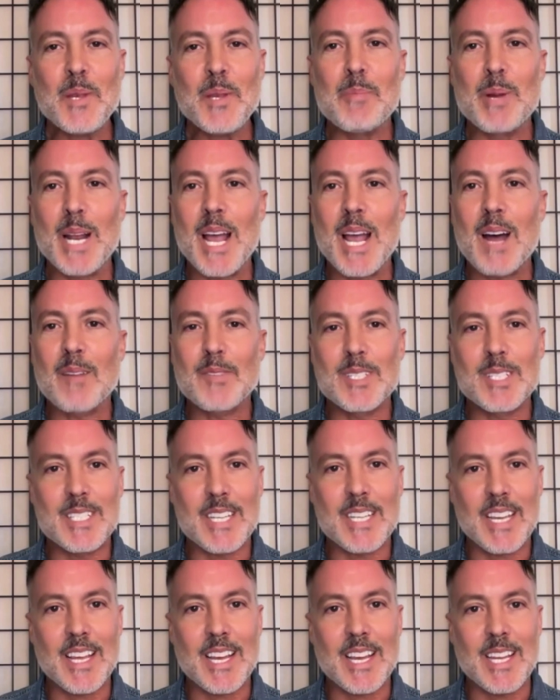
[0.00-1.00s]
But I often
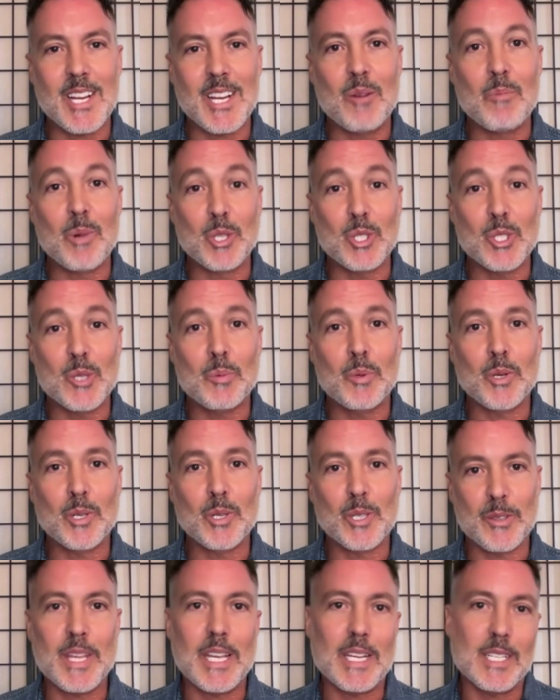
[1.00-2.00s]
say that, multiple
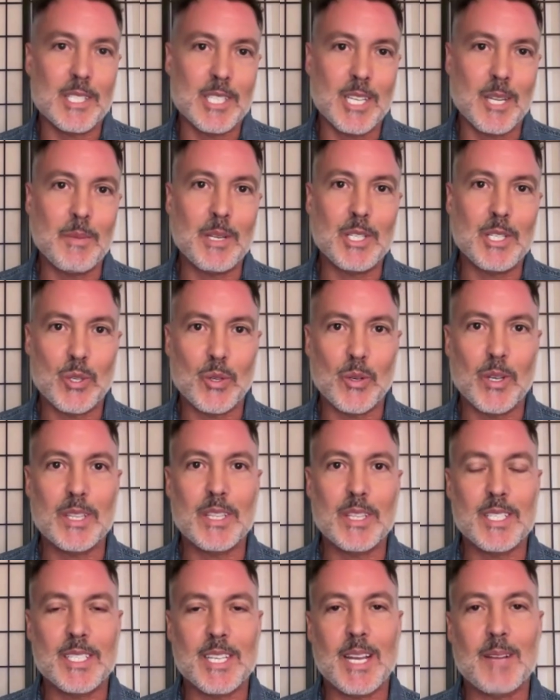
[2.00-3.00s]
things can be true at
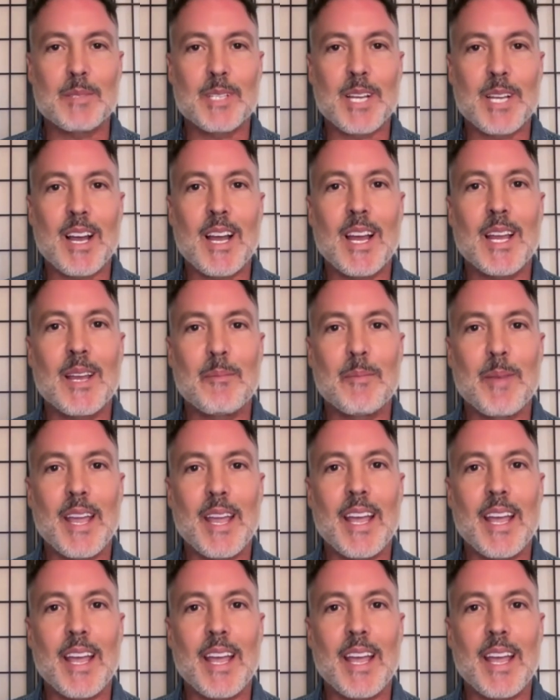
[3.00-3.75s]
the same time.